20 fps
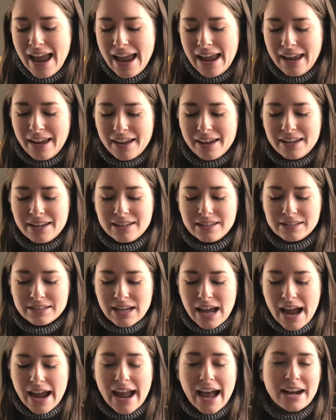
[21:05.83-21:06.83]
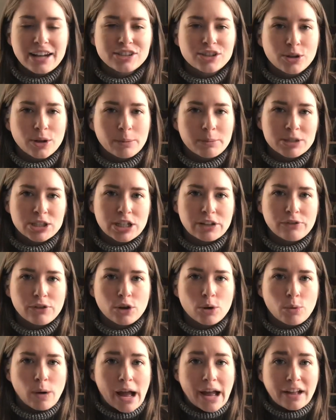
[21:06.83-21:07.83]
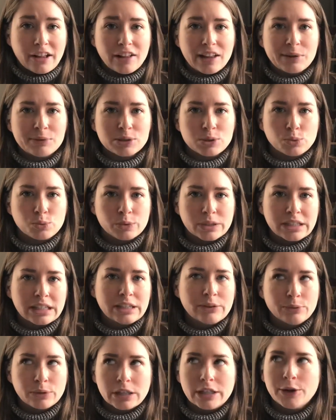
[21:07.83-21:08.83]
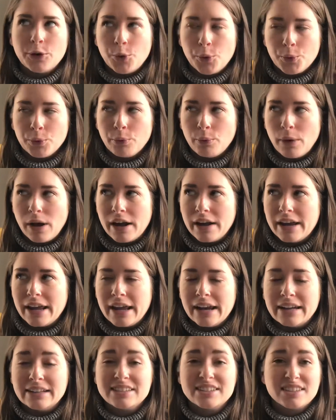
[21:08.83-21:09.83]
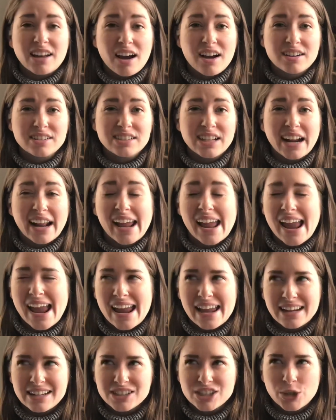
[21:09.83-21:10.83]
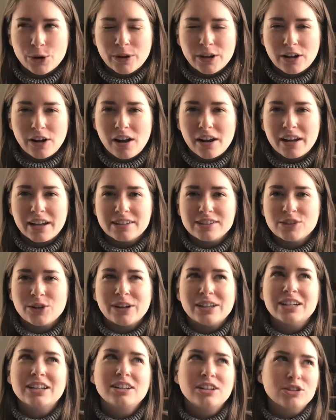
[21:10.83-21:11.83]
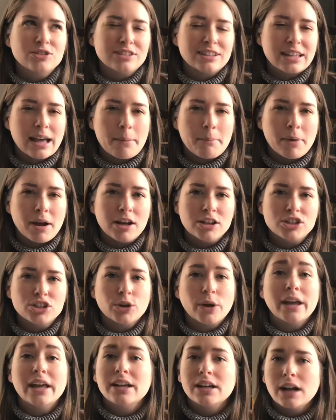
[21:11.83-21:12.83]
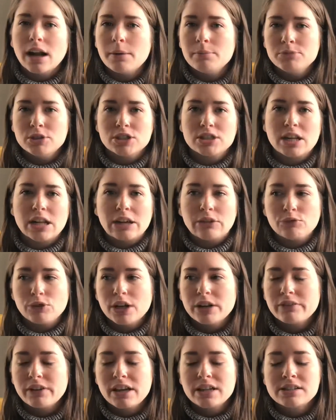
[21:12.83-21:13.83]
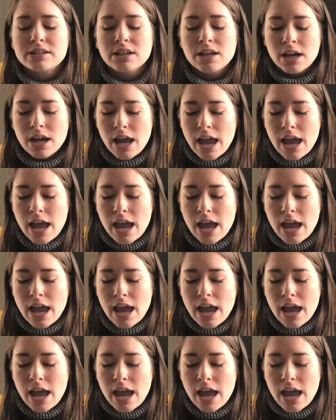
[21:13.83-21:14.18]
And I had a sewing machine for a while. It was a really old one and it sucked and I hated sewing on it, so I didn't use it that much, so I ended up just getting rid of it.